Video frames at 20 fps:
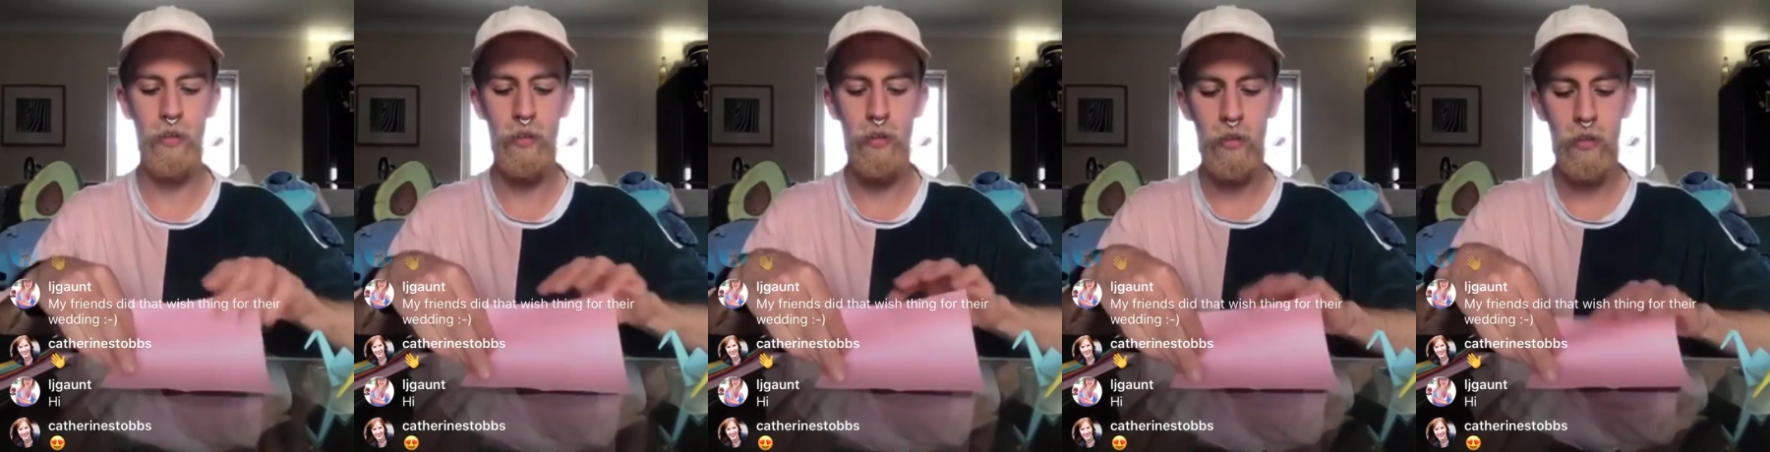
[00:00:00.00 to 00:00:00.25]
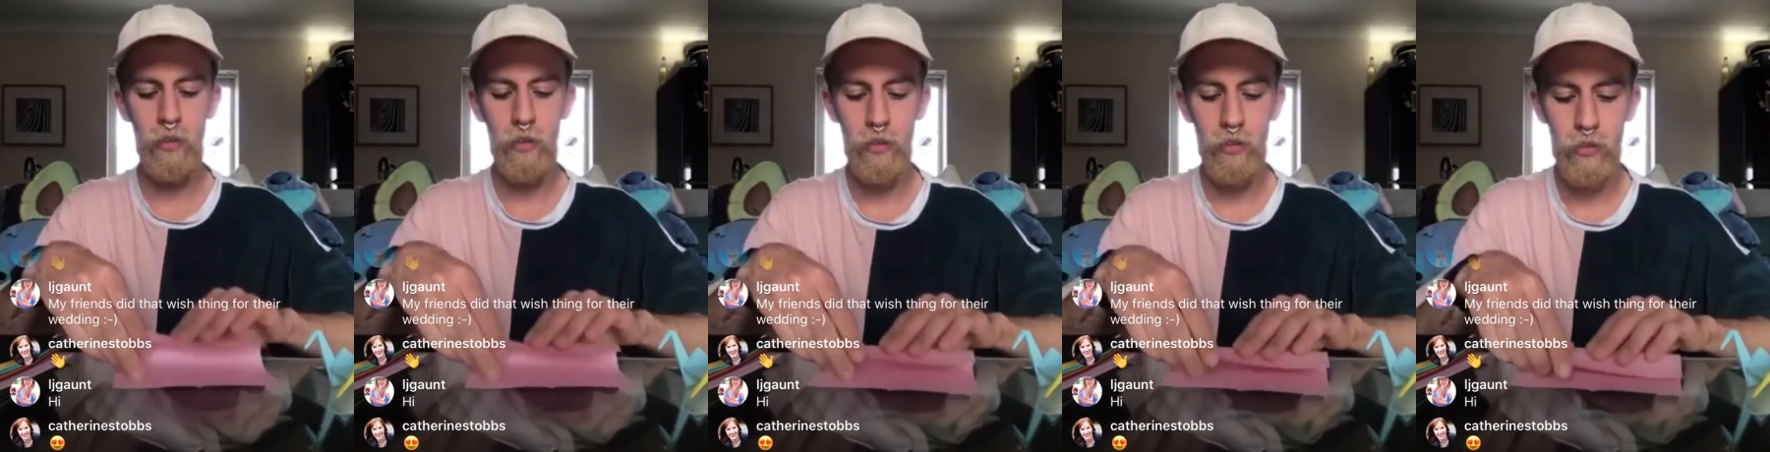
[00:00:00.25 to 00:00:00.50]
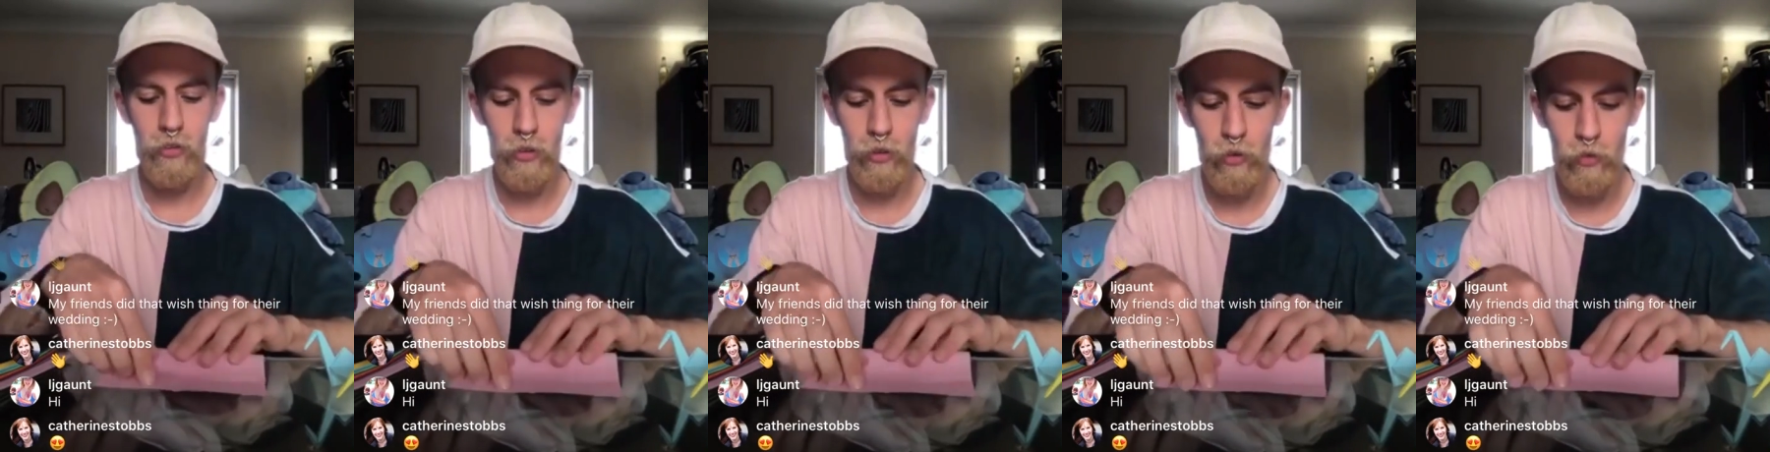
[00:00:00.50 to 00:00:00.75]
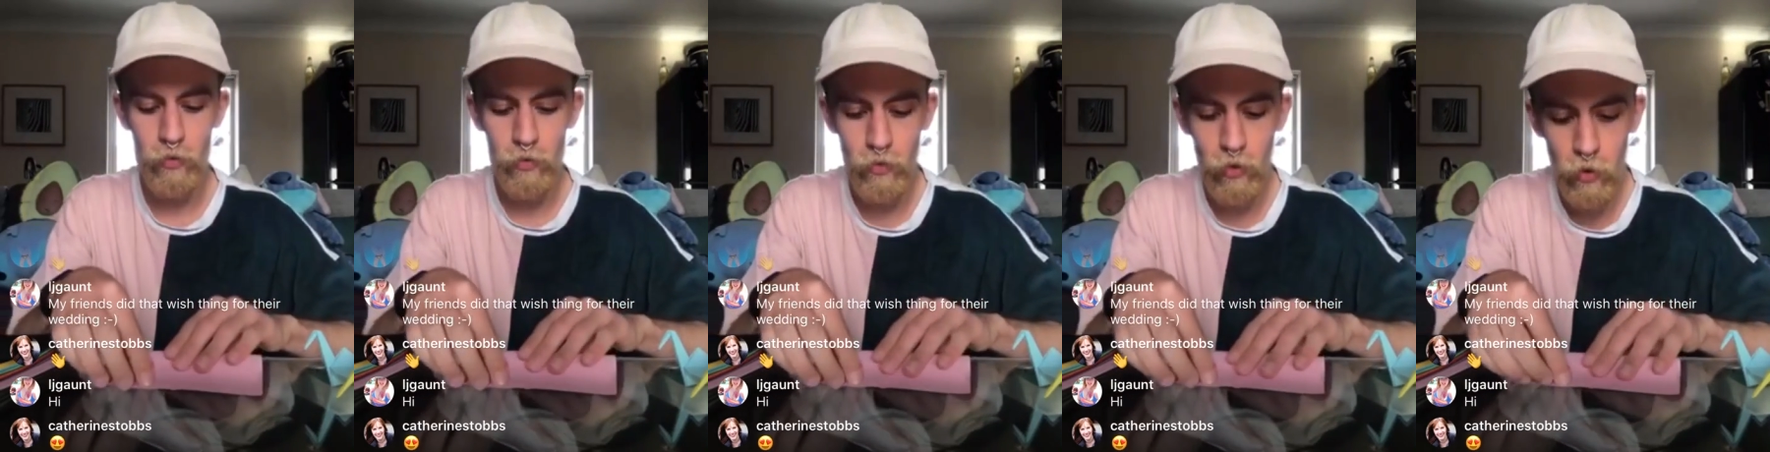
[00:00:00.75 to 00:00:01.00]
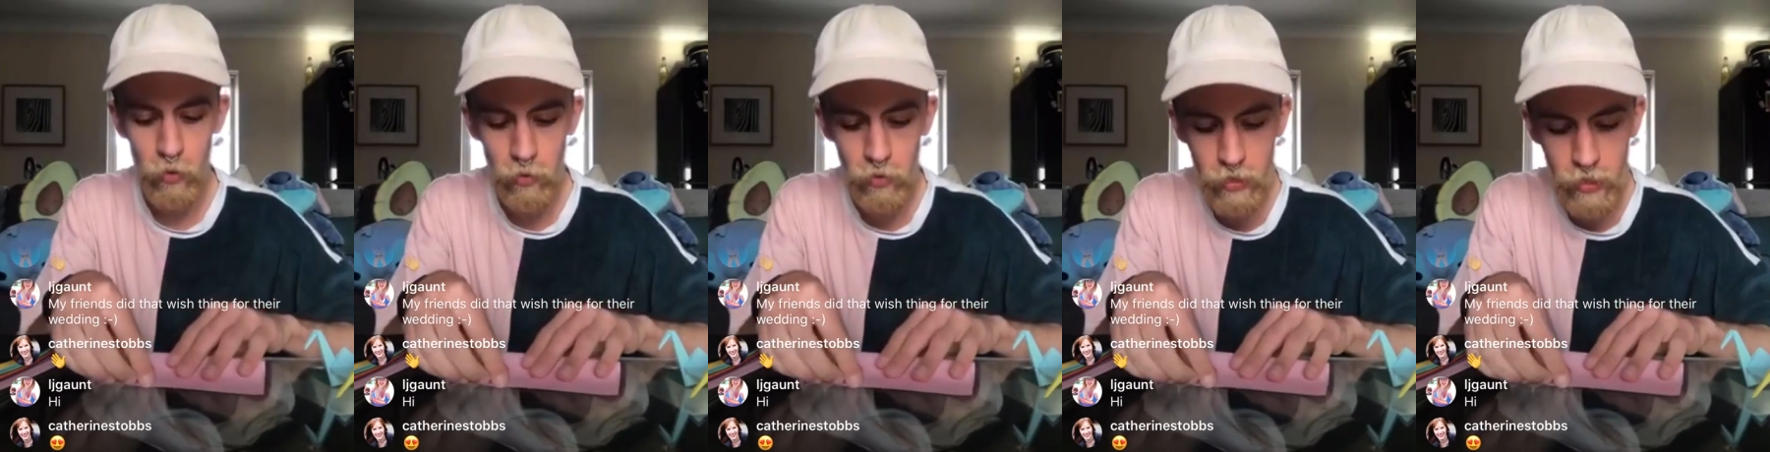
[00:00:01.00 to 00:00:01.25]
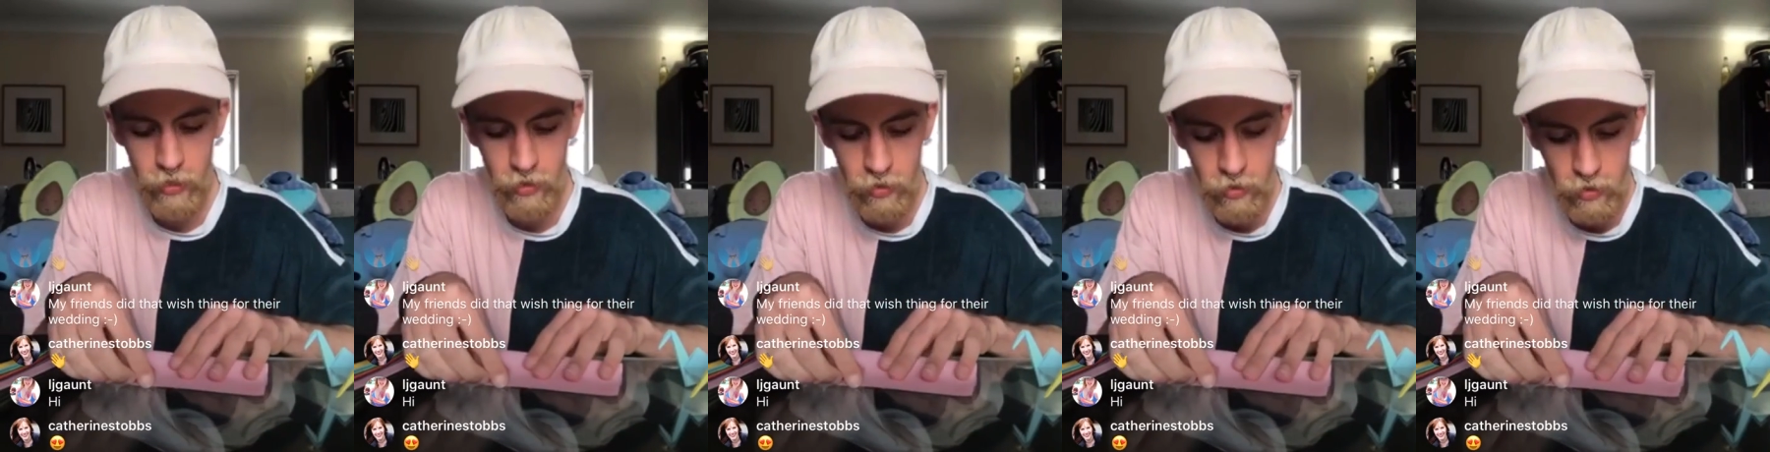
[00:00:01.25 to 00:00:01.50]
So you fold it
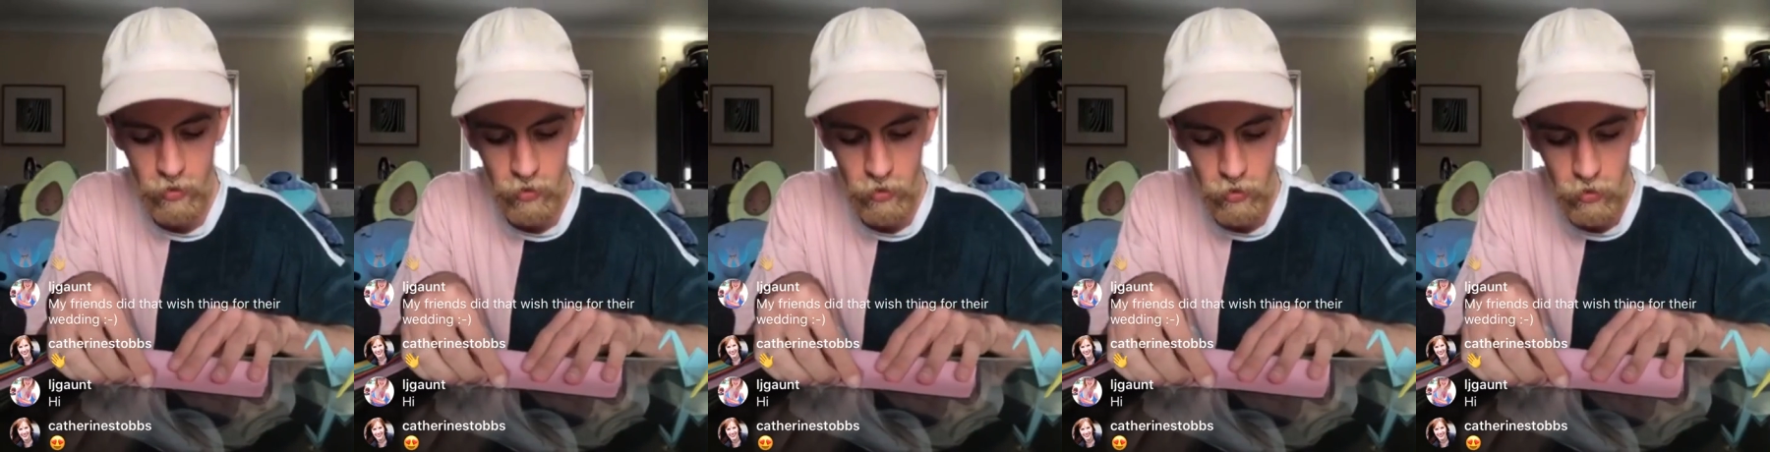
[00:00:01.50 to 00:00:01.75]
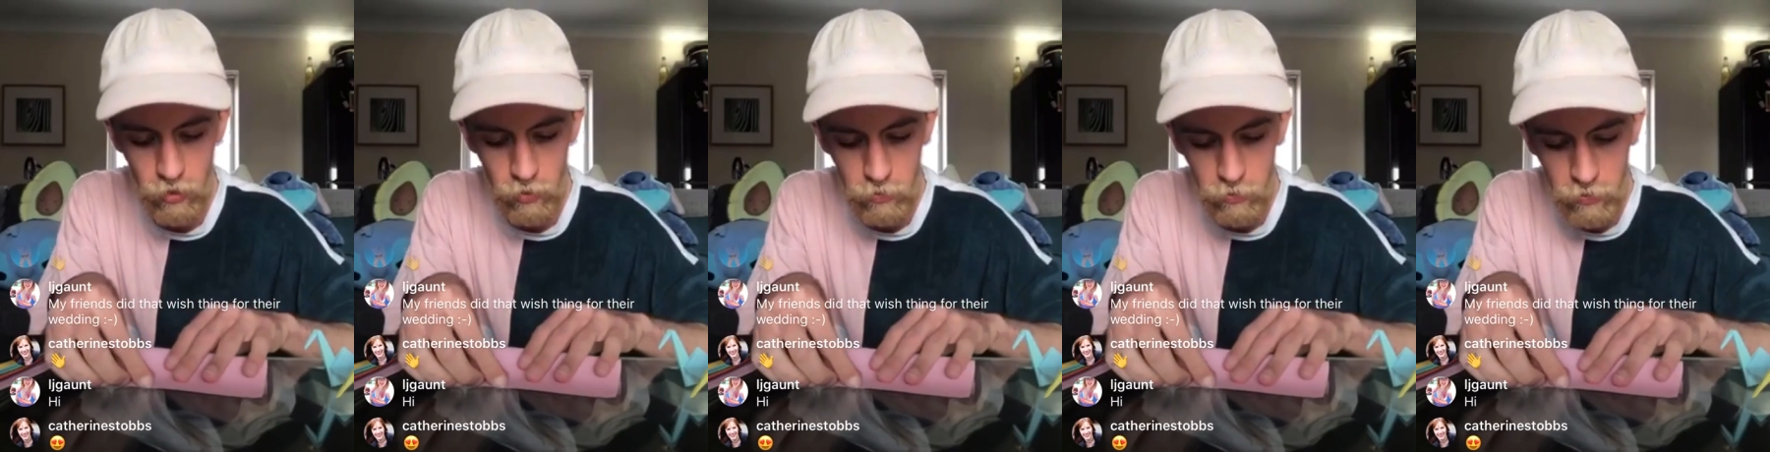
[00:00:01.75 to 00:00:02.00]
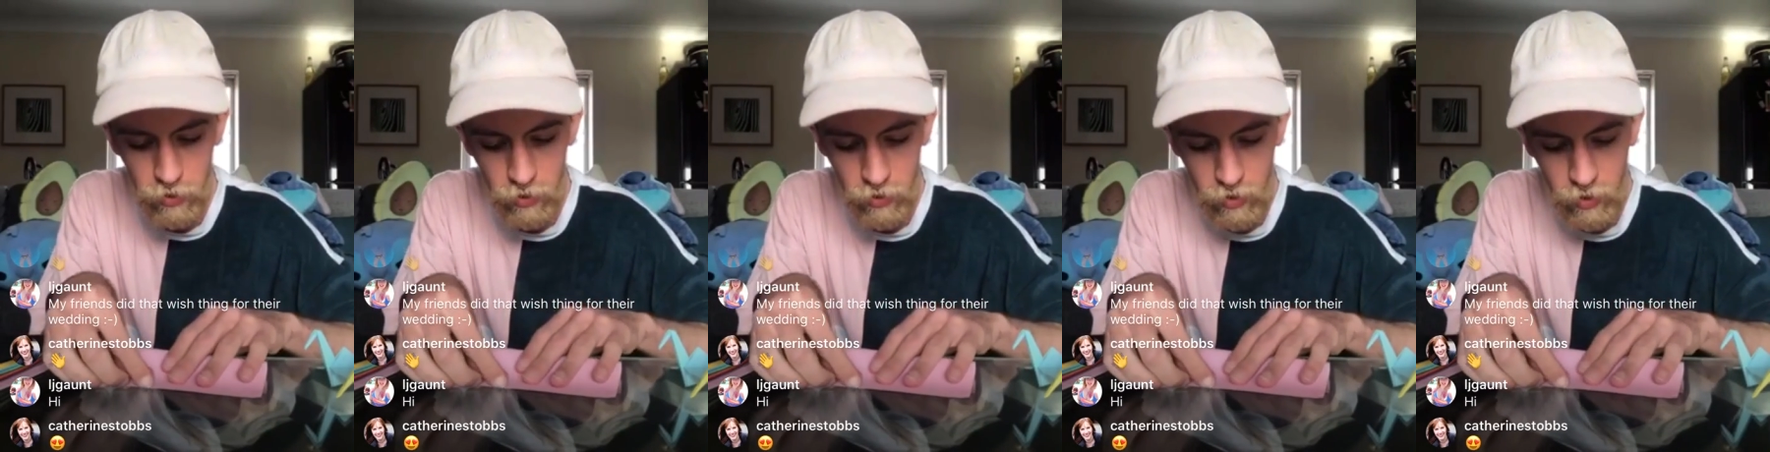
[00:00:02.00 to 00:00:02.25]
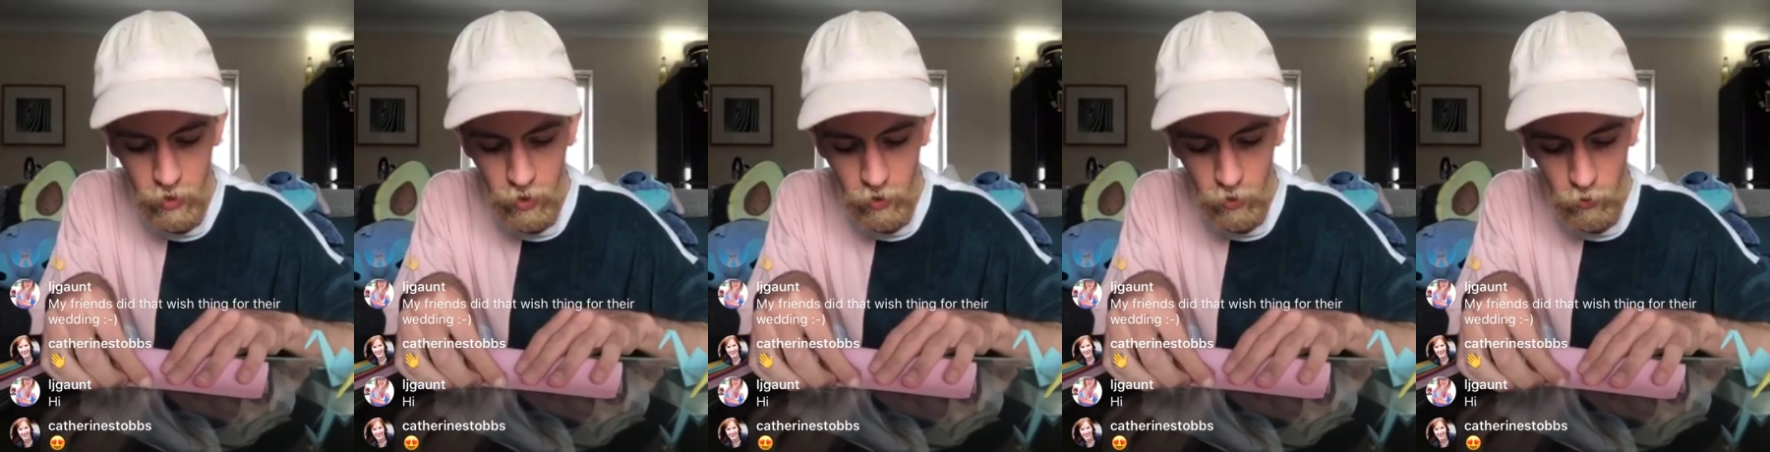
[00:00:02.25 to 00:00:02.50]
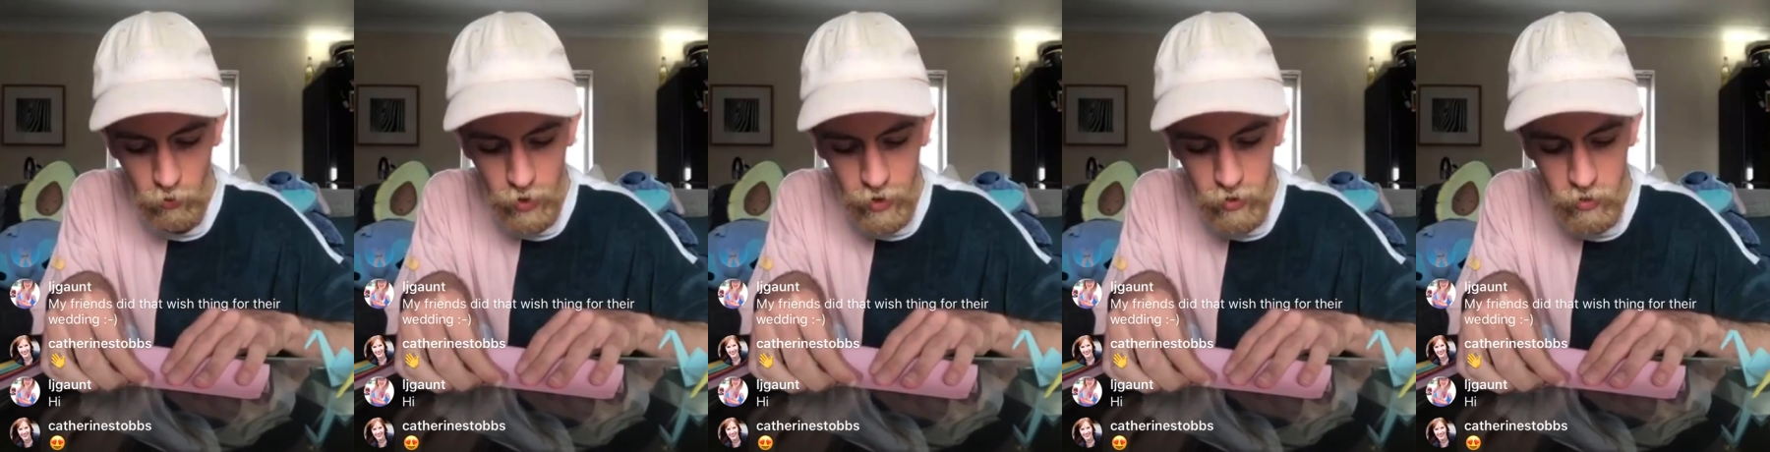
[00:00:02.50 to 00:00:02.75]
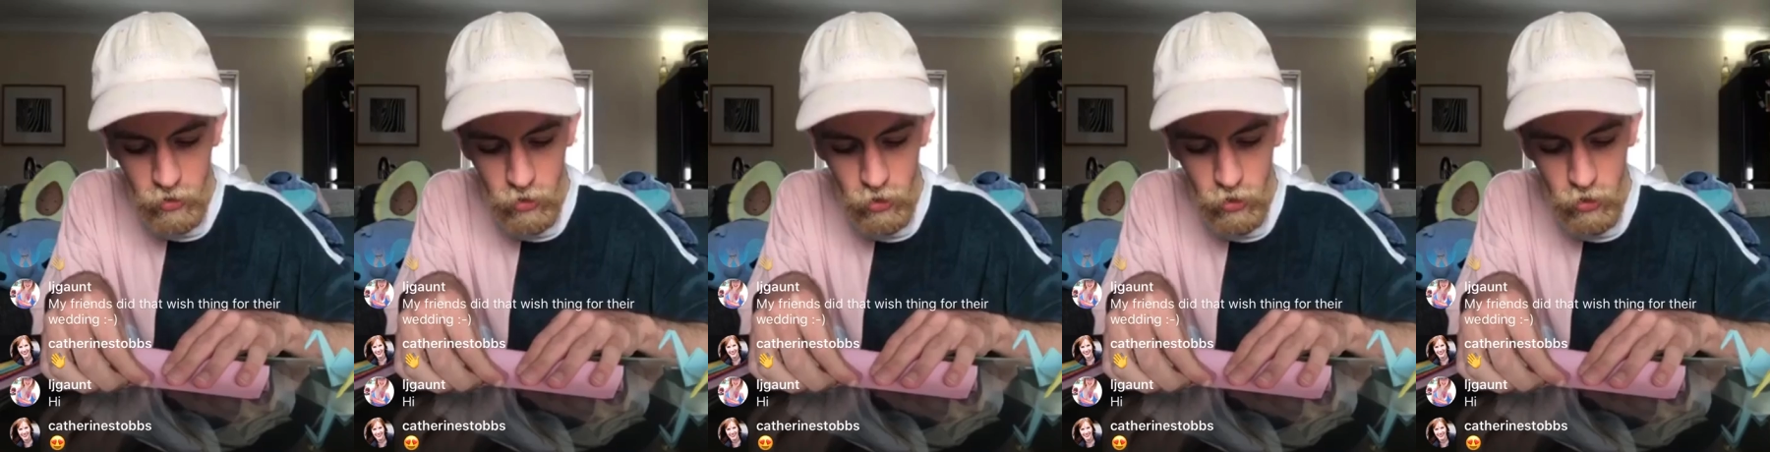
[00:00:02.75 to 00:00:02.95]
to meet the other edge,